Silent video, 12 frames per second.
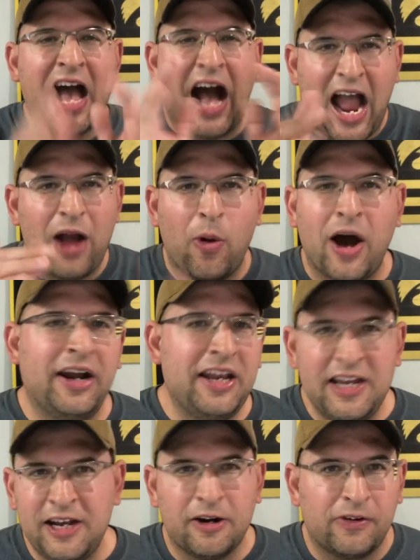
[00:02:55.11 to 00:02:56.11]
I want to
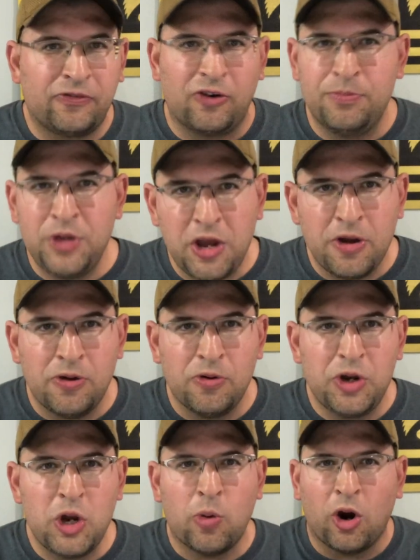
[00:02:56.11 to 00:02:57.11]
hear from you.
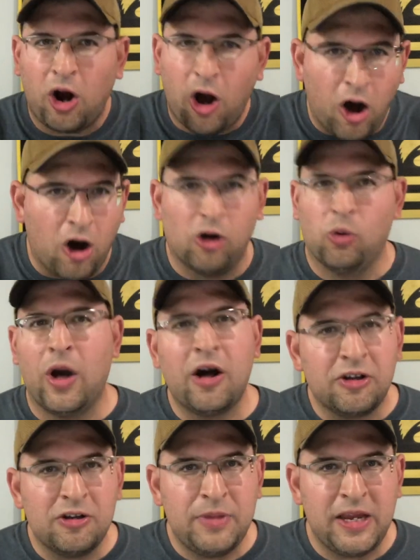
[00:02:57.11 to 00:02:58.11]
You are all
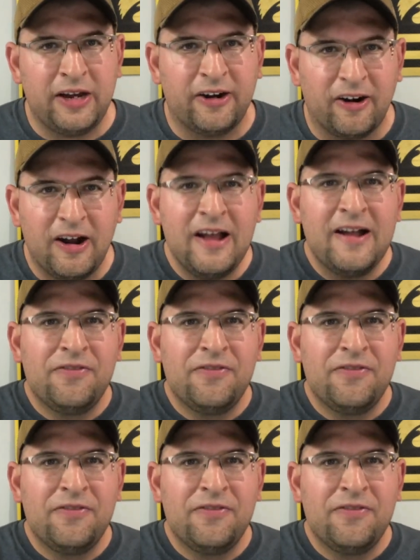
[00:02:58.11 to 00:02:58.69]
welcome here.